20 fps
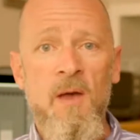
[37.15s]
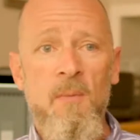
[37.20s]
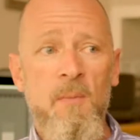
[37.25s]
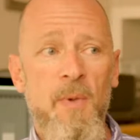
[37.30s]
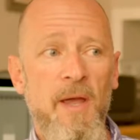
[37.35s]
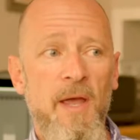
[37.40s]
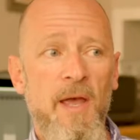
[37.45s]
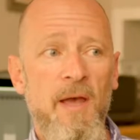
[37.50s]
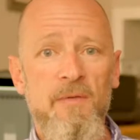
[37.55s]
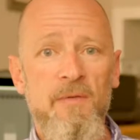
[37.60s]

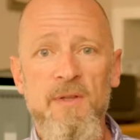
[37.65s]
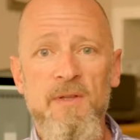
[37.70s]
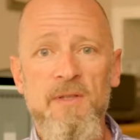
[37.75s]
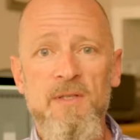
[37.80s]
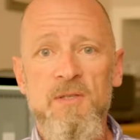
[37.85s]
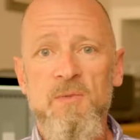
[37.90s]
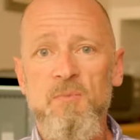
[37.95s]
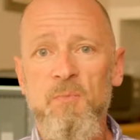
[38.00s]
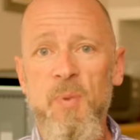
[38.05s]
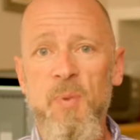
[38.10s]
by having
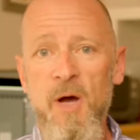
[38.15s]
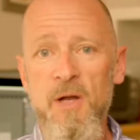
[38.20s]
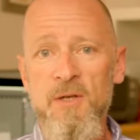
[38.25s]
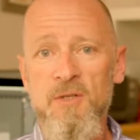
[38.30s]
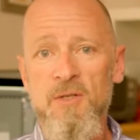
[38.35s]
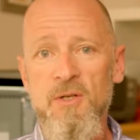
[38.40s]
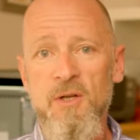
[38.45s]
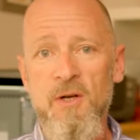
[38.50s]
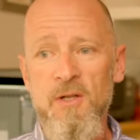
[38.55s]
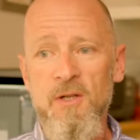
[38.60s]
this
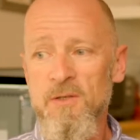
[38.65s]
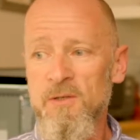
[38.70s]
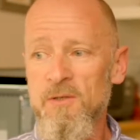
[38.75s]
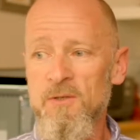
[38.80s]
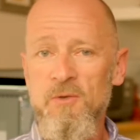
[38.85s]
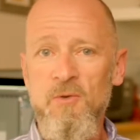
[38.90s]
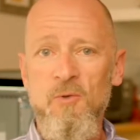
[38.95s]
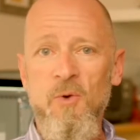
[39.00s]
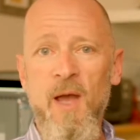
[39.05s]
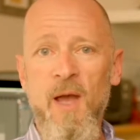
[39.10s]
punch color
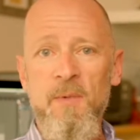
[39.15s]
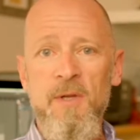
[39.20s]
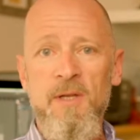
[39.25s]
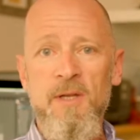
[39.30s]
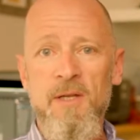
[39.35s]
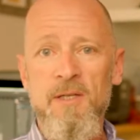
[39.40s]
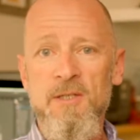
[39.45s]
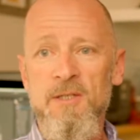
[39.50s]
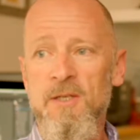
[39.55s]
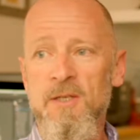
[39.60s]
grab
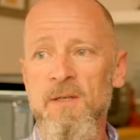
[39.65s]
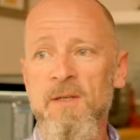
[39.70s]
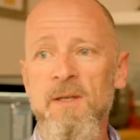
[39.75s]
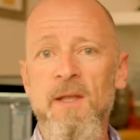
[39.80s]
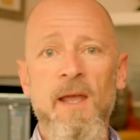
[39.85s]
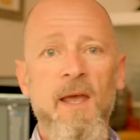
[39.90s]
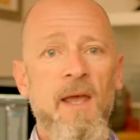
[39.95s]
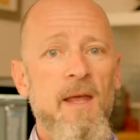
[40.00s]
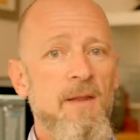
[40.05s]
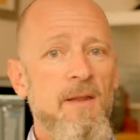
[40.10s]
attention
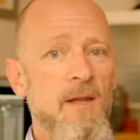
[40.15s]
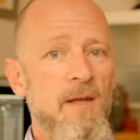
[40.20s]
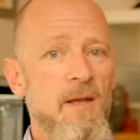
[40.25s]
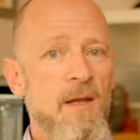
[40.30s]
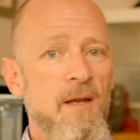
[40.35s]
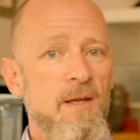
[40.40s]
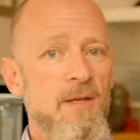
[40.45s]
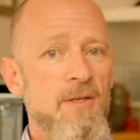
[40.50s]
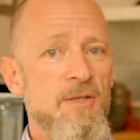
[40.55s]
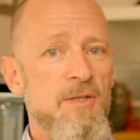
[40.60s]
and then
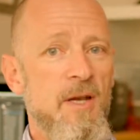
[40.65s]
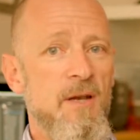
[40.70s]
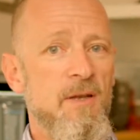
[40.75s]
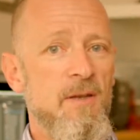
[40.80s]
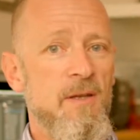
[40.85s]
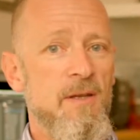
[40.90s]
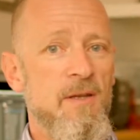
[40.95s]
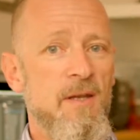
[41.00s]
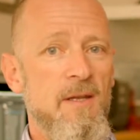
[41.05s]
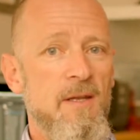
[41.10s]
kind of share
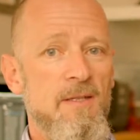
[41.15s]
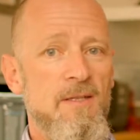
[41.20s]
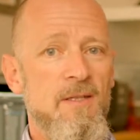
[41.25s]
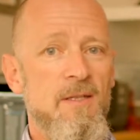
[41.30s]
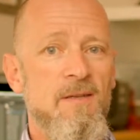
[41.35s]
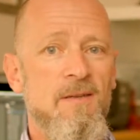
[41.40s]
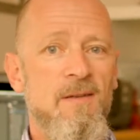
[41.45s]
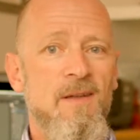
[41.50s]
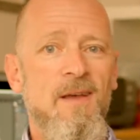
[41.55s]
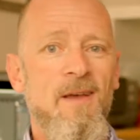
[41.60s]
the
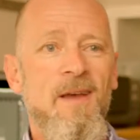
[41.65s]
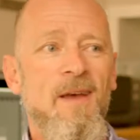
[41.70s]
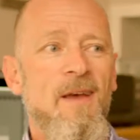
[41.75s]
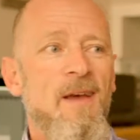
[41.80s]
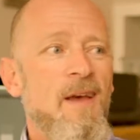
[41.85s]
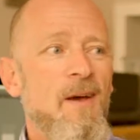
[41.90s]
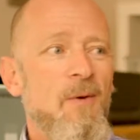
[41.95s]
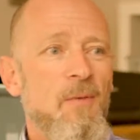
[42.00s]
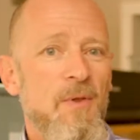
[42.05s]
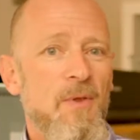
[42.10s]
attention
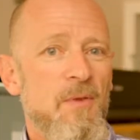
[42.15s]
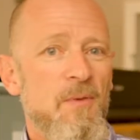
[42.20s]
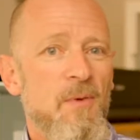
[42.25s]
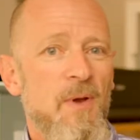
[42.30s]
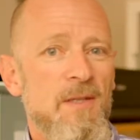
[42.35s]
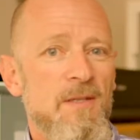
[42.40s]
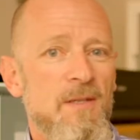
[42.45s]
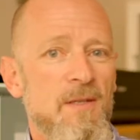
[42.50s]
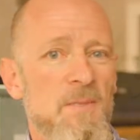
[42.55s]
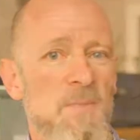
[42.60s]
with the
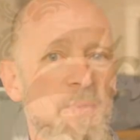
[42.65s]
rest of